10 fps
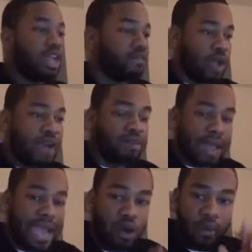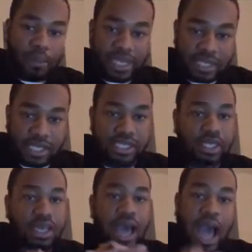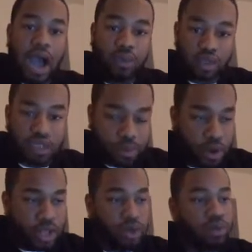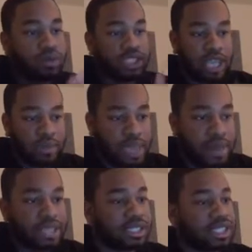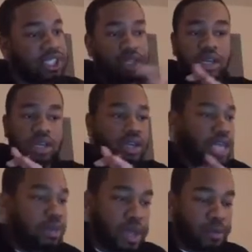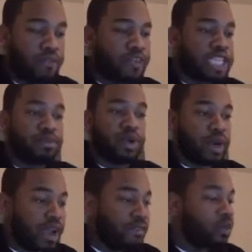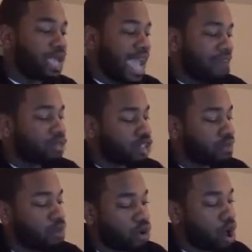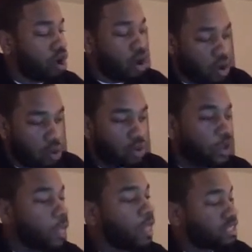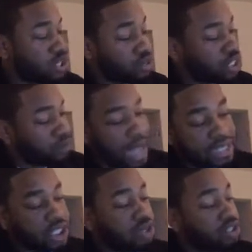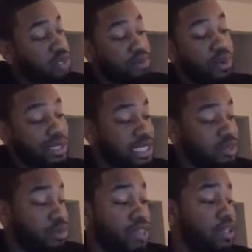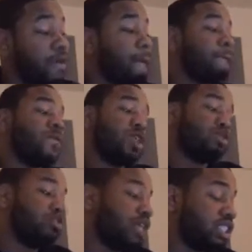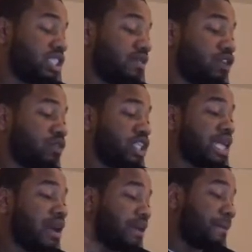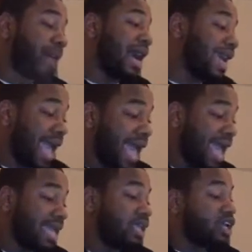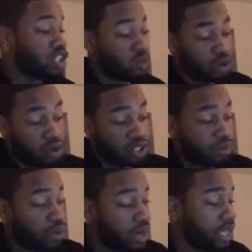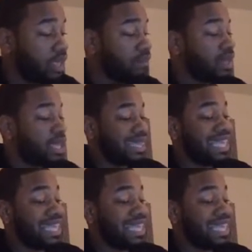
If you have a black-owned business, I will support you. Send me a message. Hit me up on Facebook, whatever. We have to support our own. So the sponsor, support this brother. He was gracious enough to reach out and buy an ad, so we're going to support him.